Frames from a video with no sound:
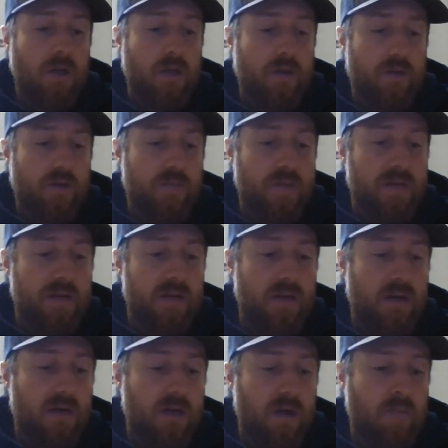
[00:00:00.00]
There's been a
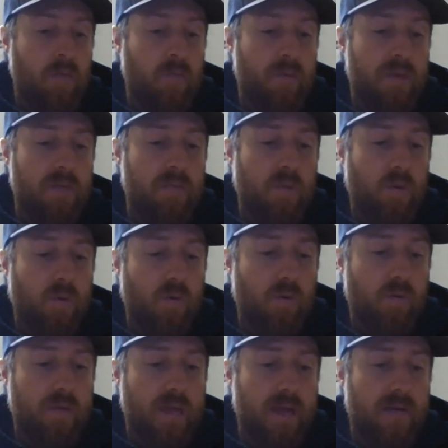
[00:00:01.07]
couple people
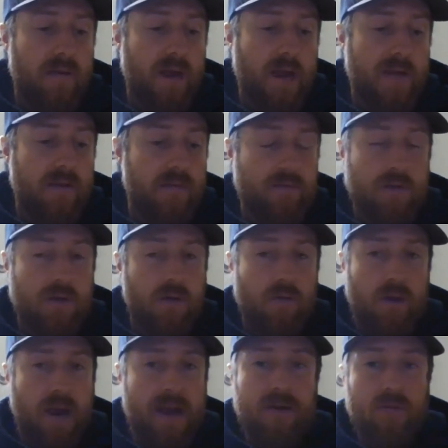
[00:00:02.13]
that
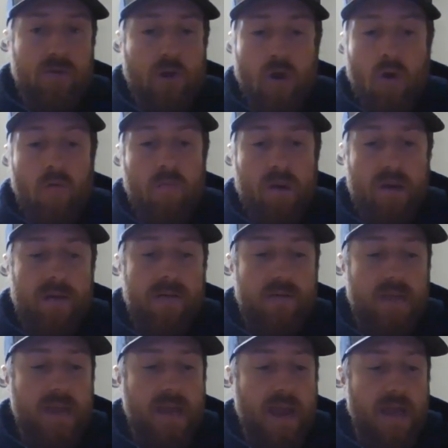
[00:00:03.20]
I don't know, but
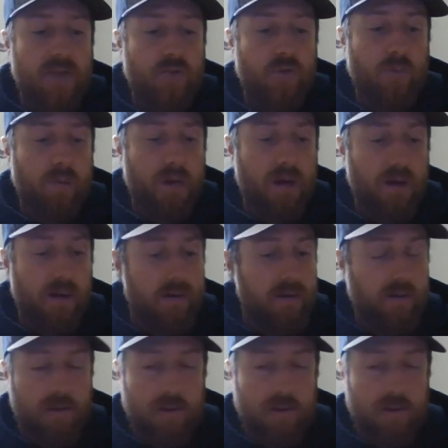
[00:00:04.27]
they asked for prayer, and